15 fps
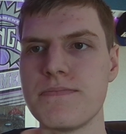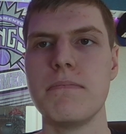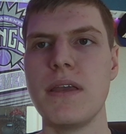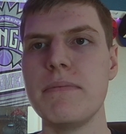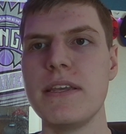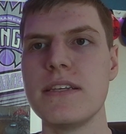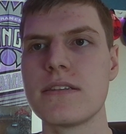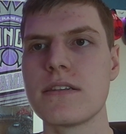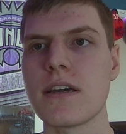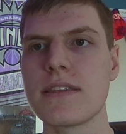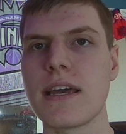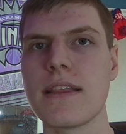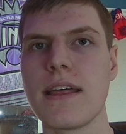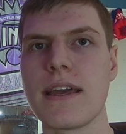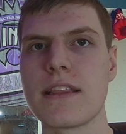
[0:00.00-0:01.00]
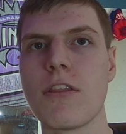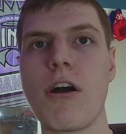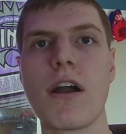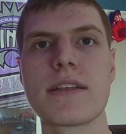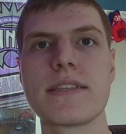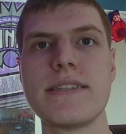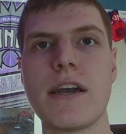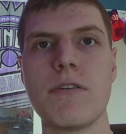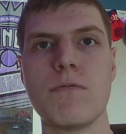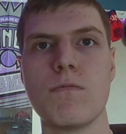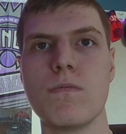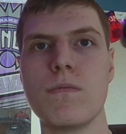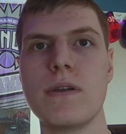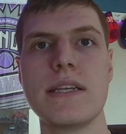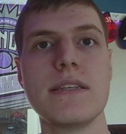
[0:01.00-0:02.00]
Maybe he's not that
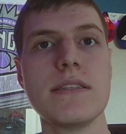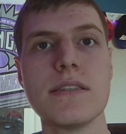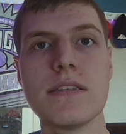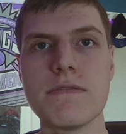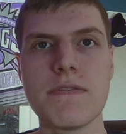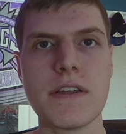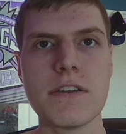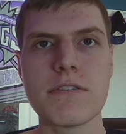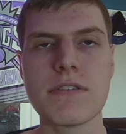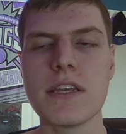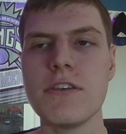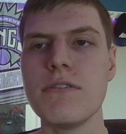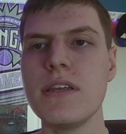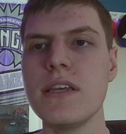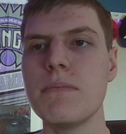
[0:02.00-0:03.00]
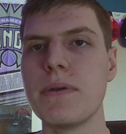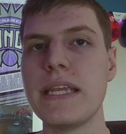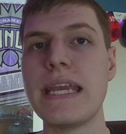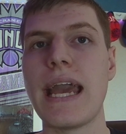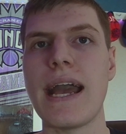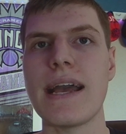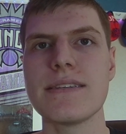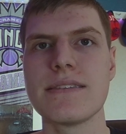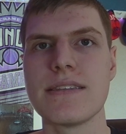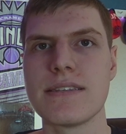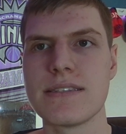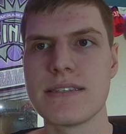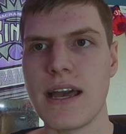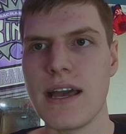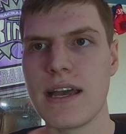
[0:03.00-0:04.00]
lockdown wing defender that you need, but he has the
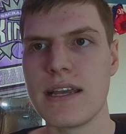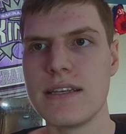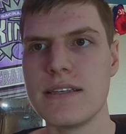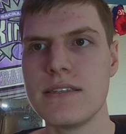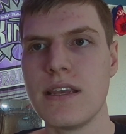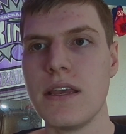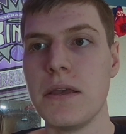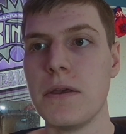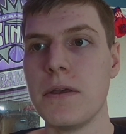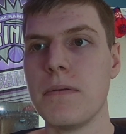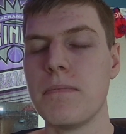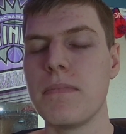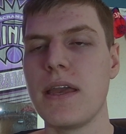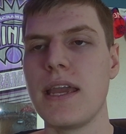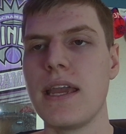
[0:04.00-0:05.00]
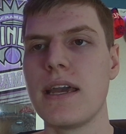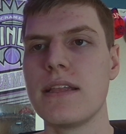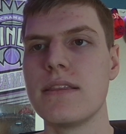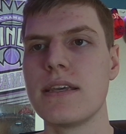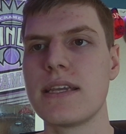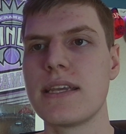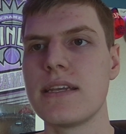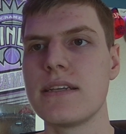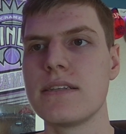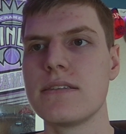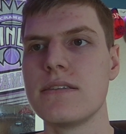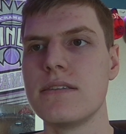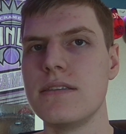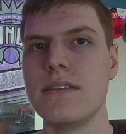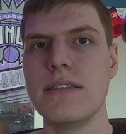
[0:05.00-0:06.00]
size, and the
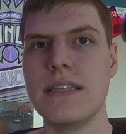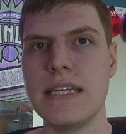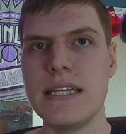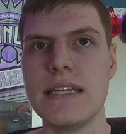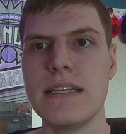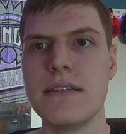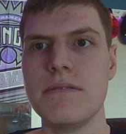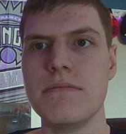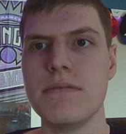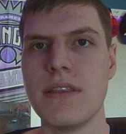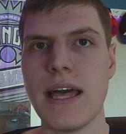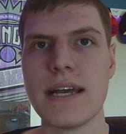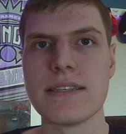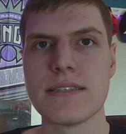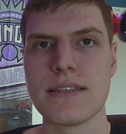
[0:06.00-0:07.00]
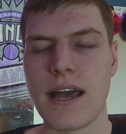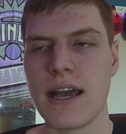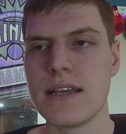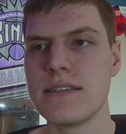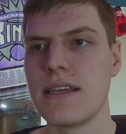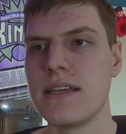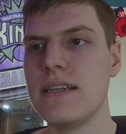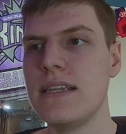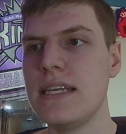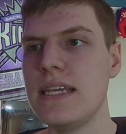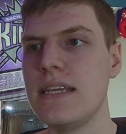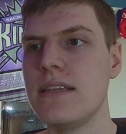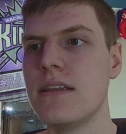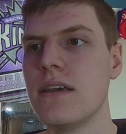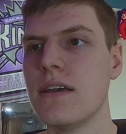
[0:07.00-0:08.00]
Kings need that size and
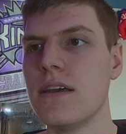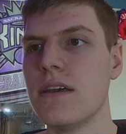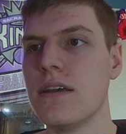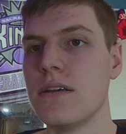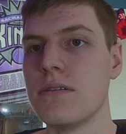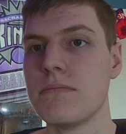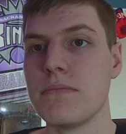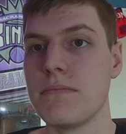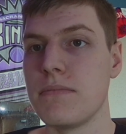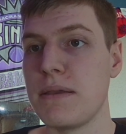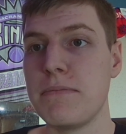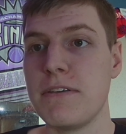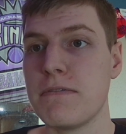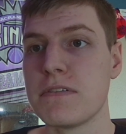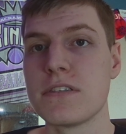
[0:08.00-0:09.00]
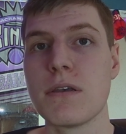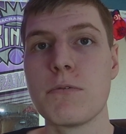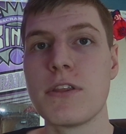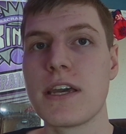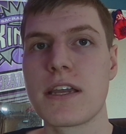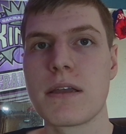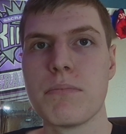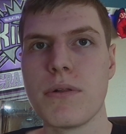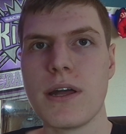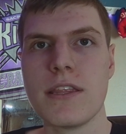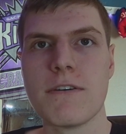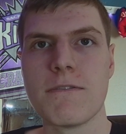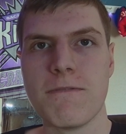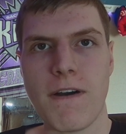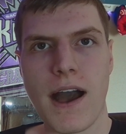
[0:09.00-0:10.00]
need maybe even someone that can play
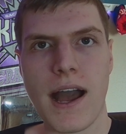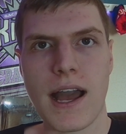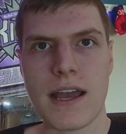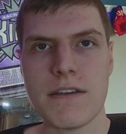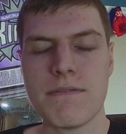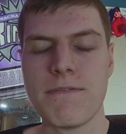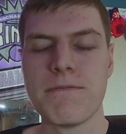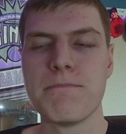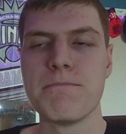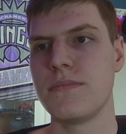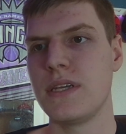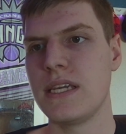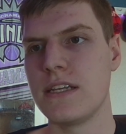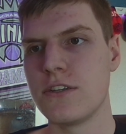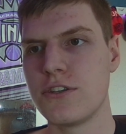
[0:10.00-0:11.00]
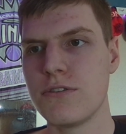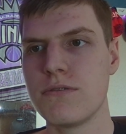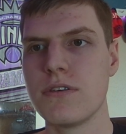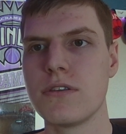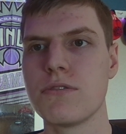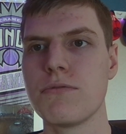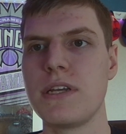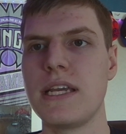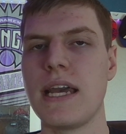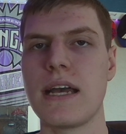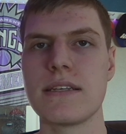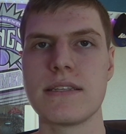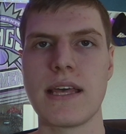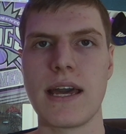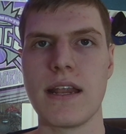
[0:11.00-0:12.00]
the 5. He can shoot the 3, he
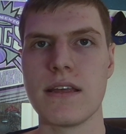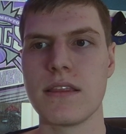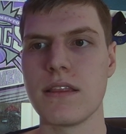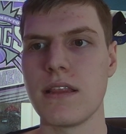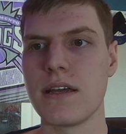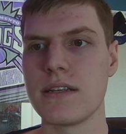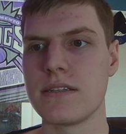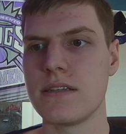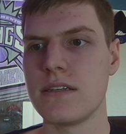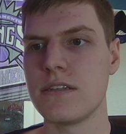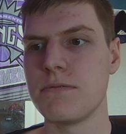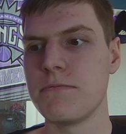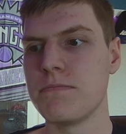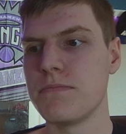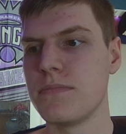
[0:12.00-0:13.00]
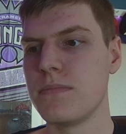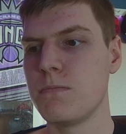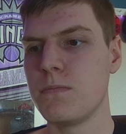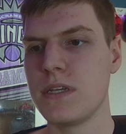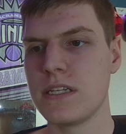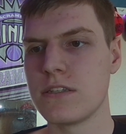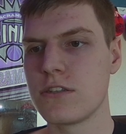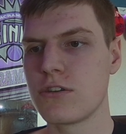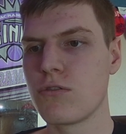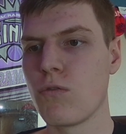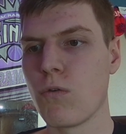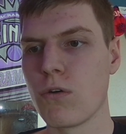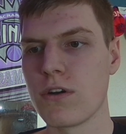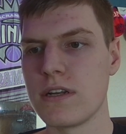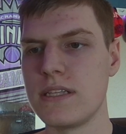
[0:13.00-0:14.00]
has that athleticism. He can
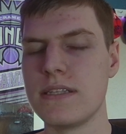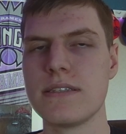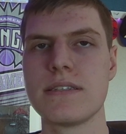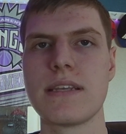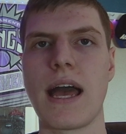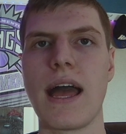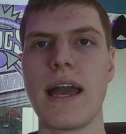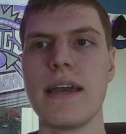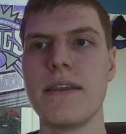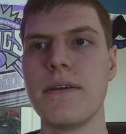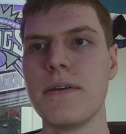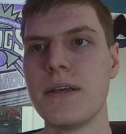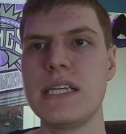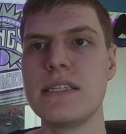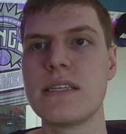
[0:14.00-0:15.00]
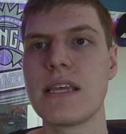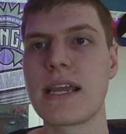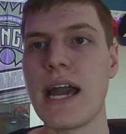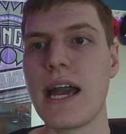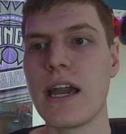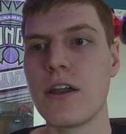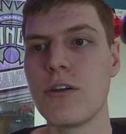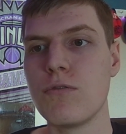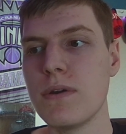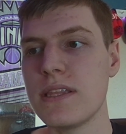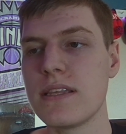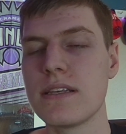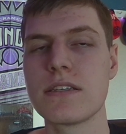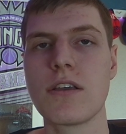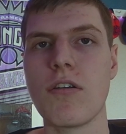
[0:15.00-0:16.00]
score inside. He's a guy who,
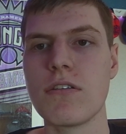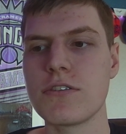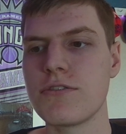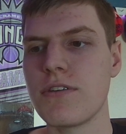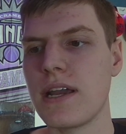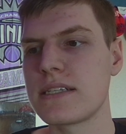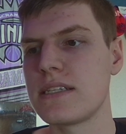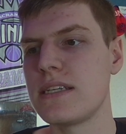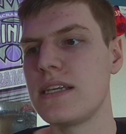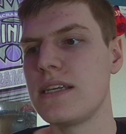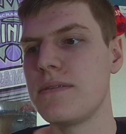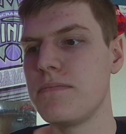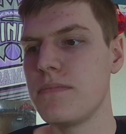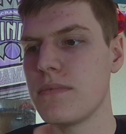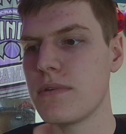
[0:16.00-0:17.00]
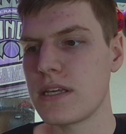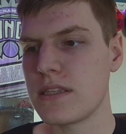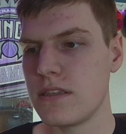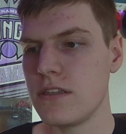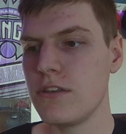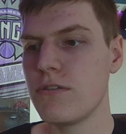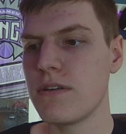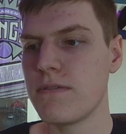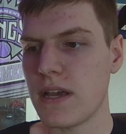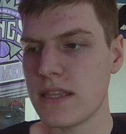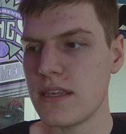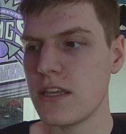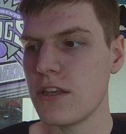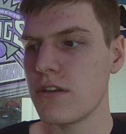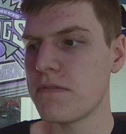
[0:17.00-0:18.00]
with his contract, I
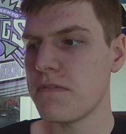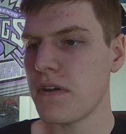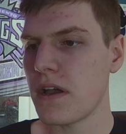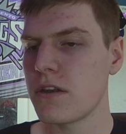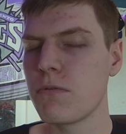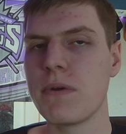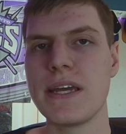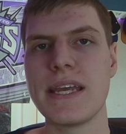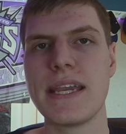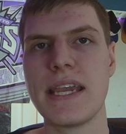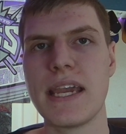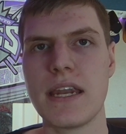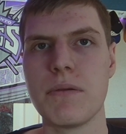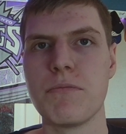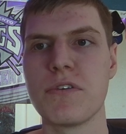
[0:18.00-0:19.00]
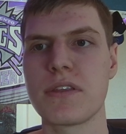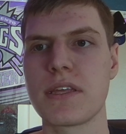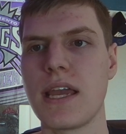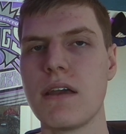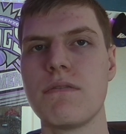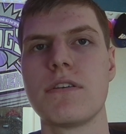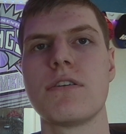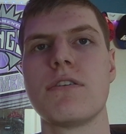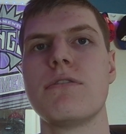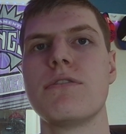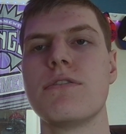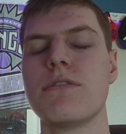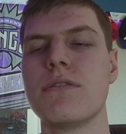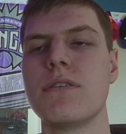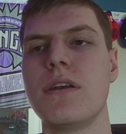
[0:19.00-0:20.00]
think you can find a way to get him with Kevin
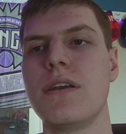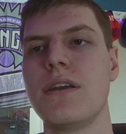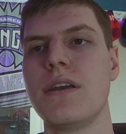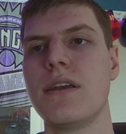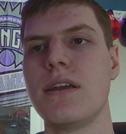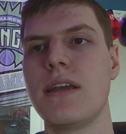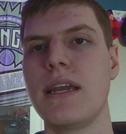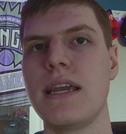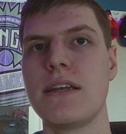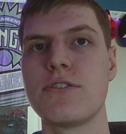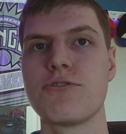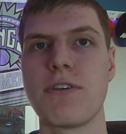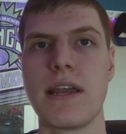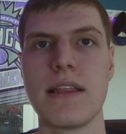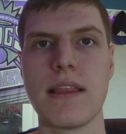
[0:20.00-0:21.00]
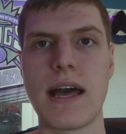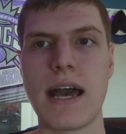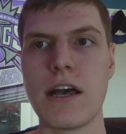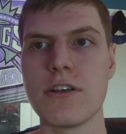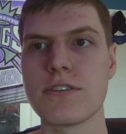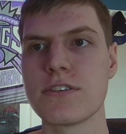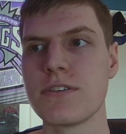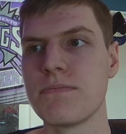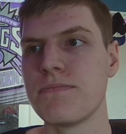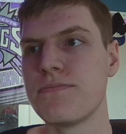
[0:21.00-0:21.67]
Huerter and Trey Lyles.